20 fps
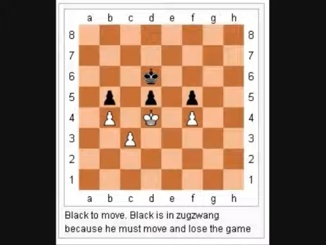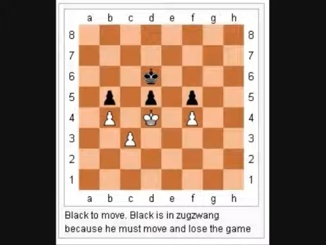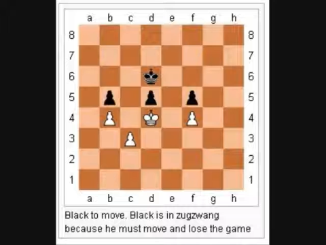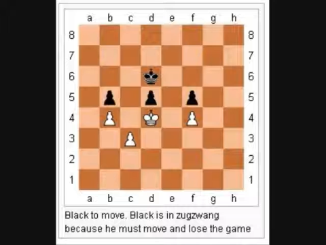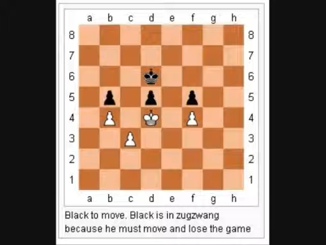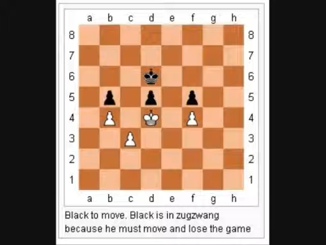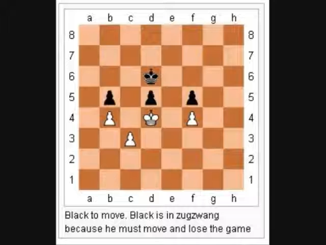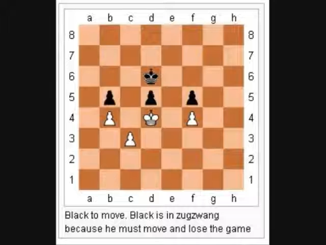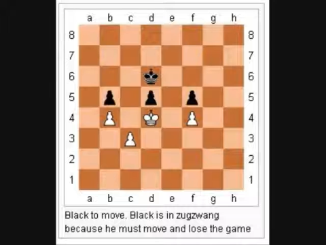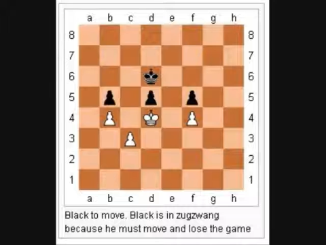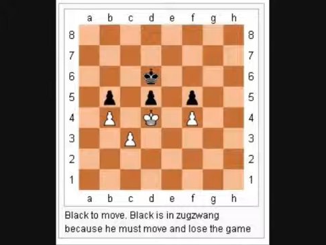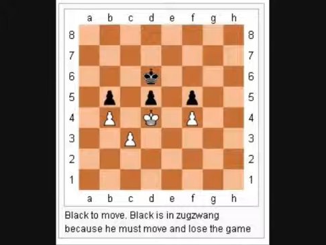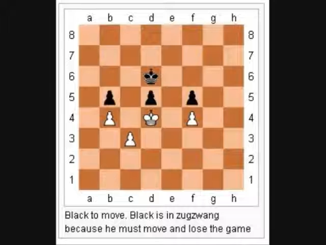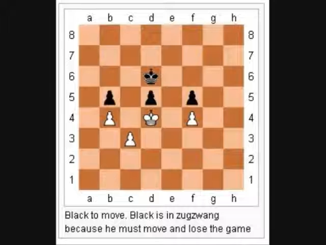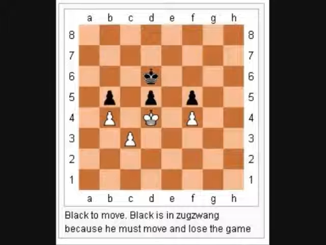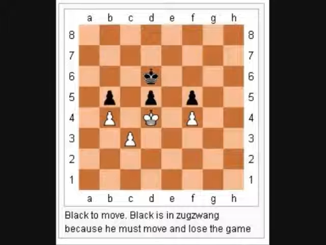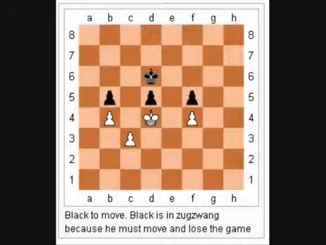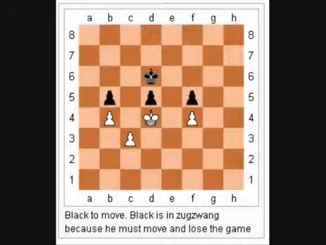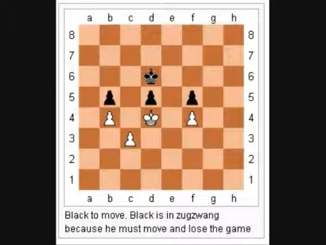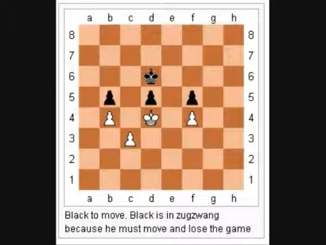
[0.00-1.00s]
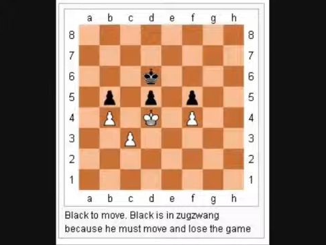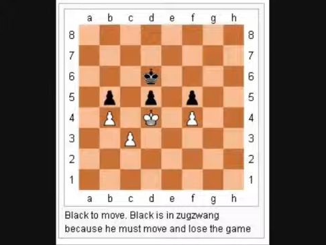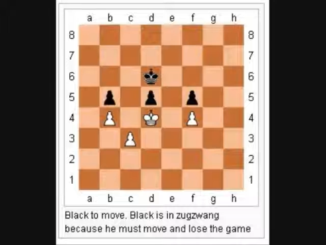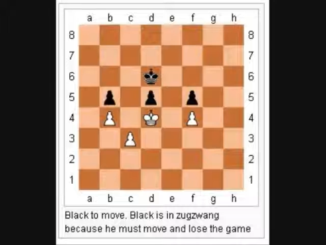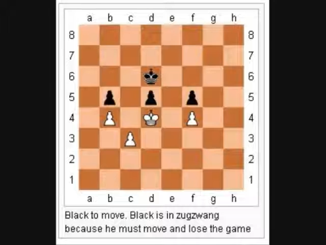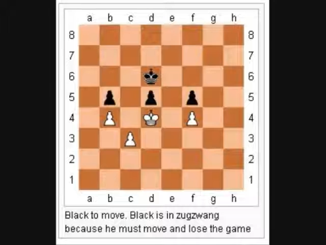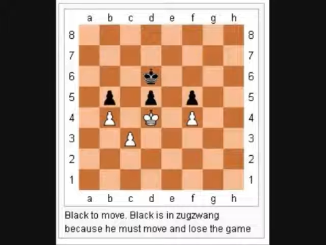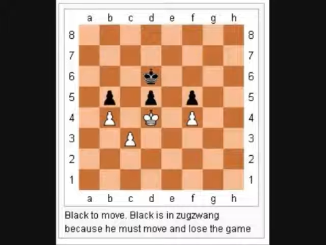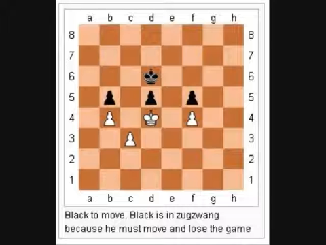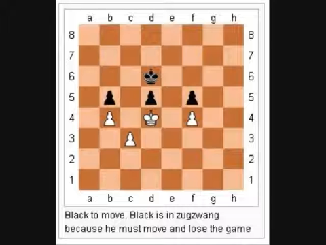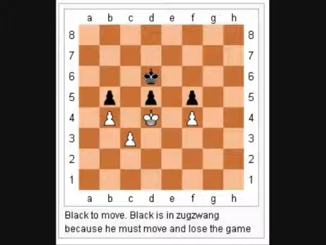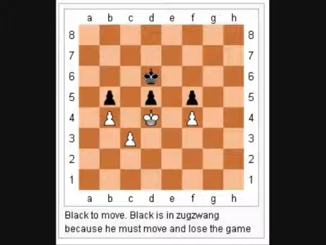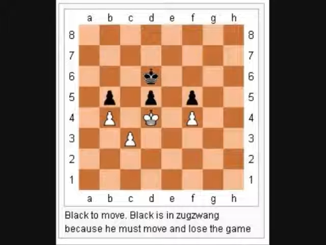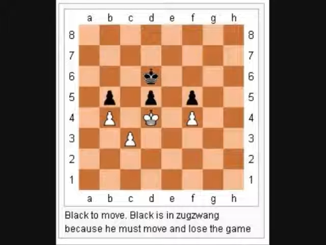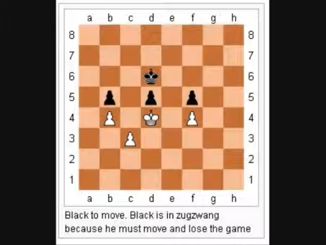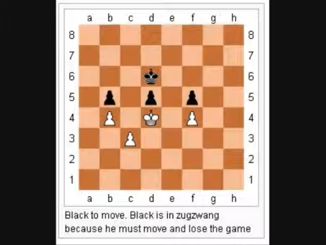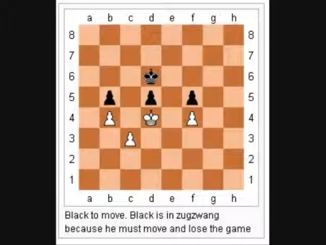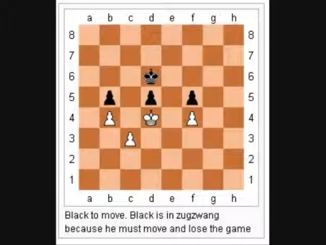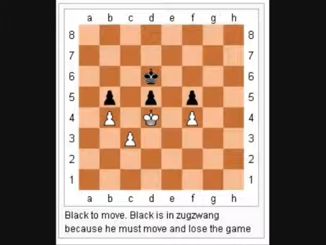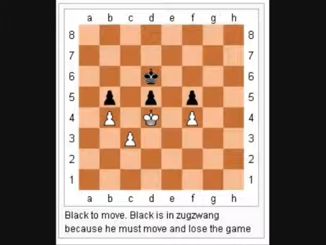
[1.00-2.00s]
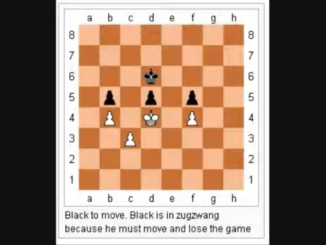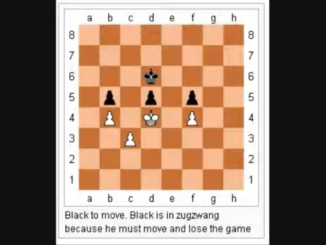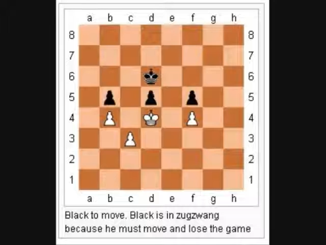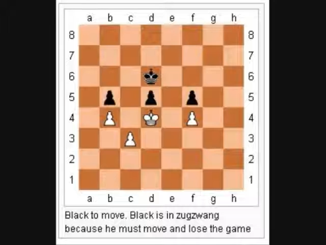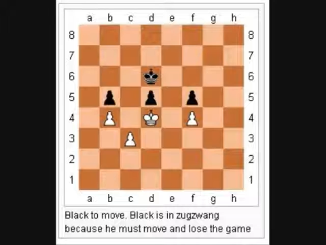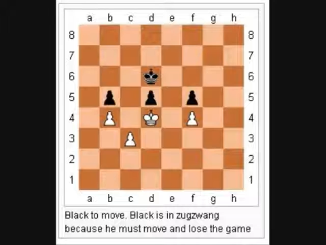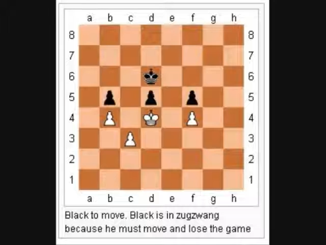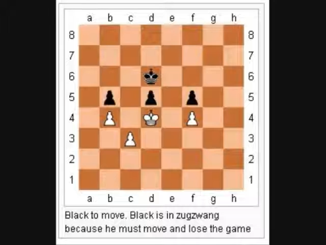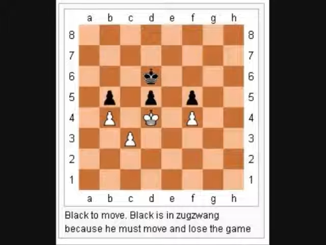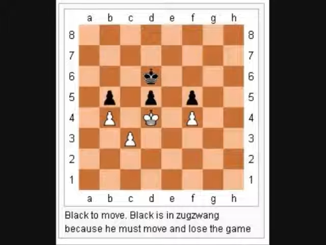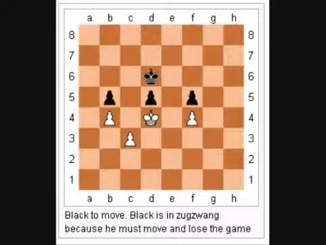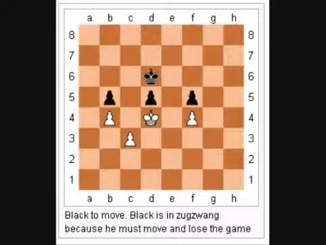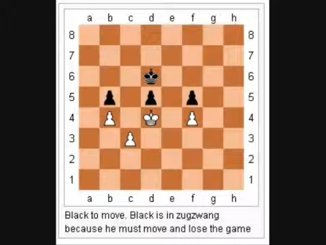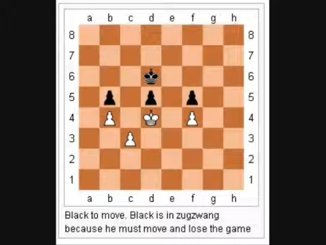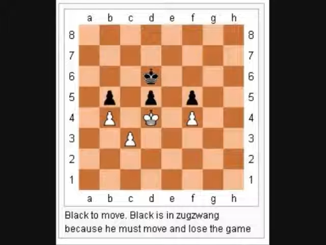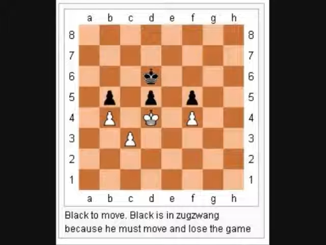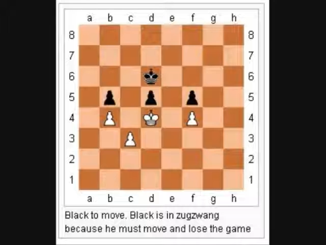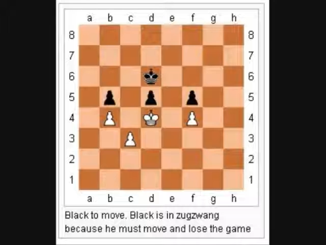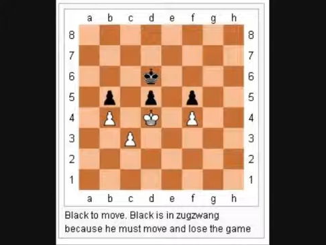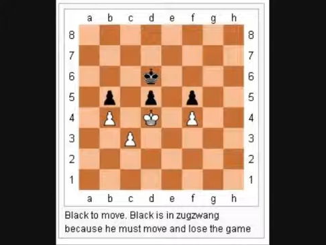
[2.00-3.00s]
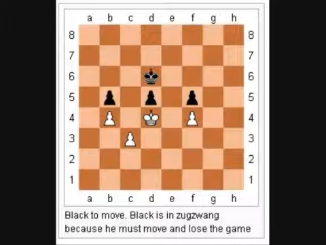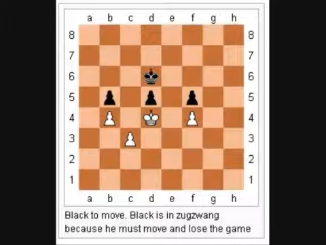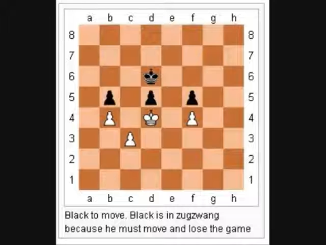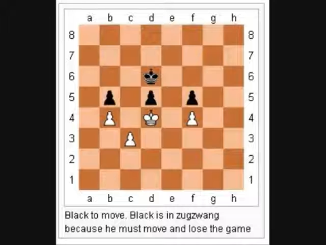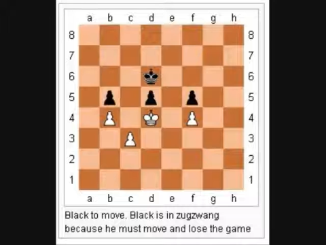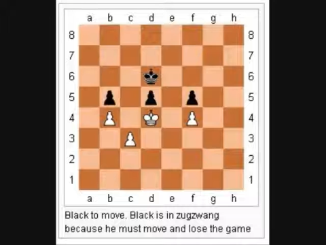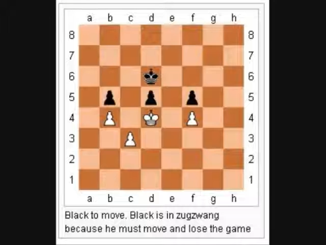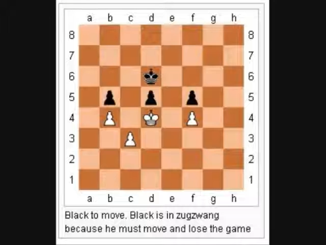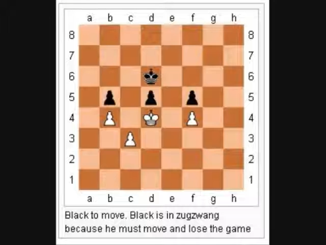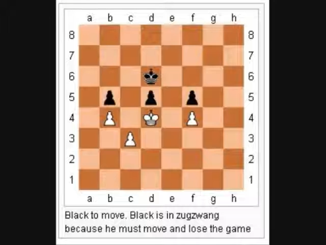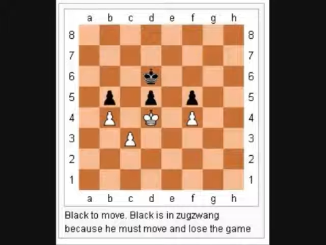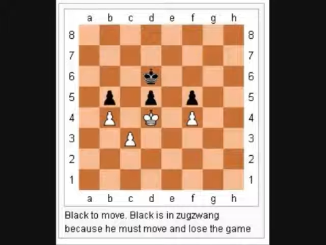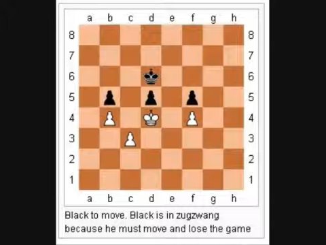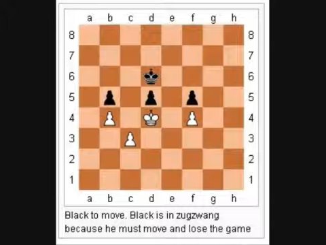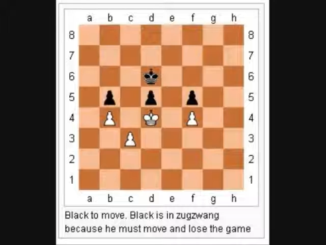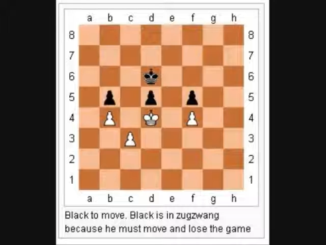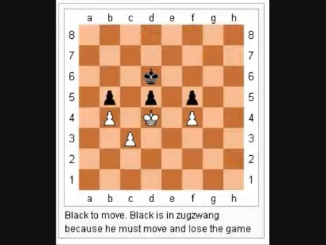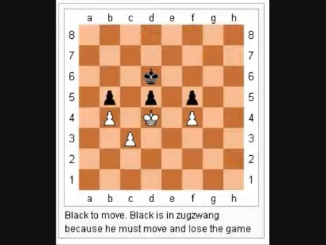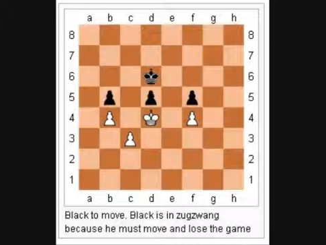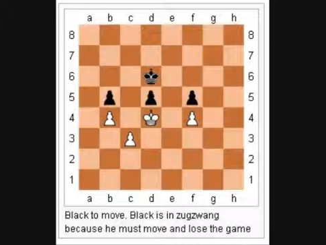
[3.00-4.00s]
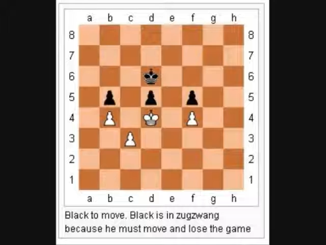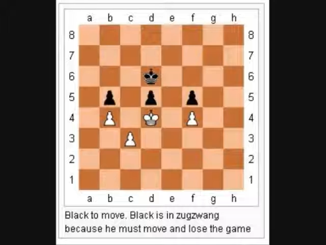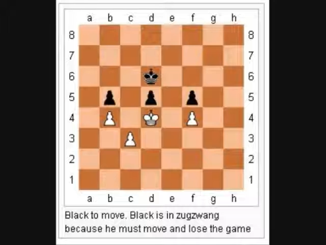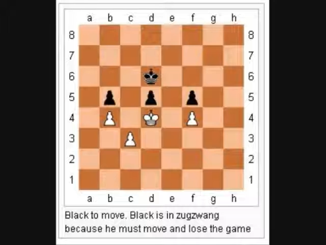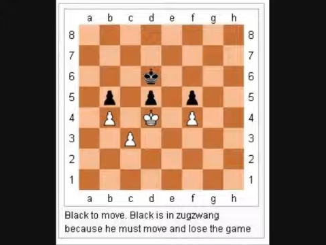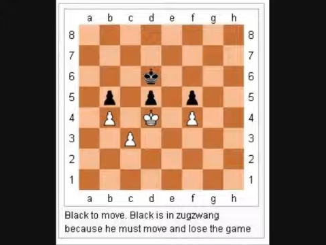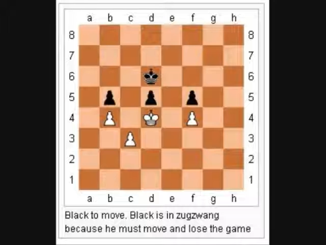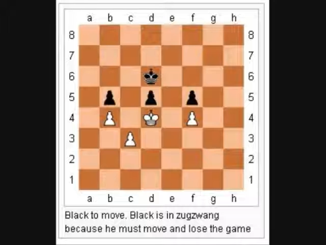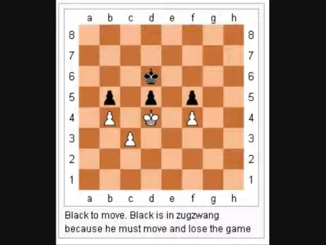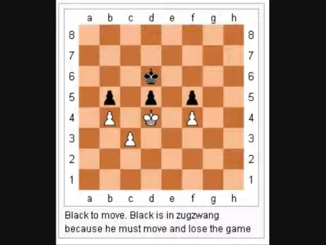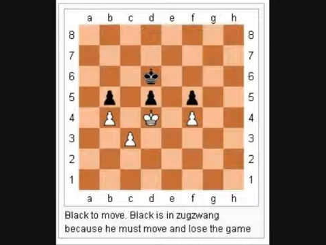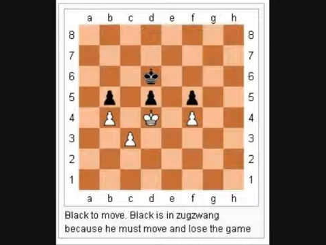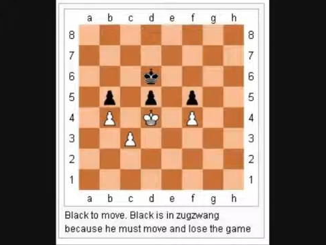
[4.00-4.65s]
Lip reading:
[unreadable: no face in view]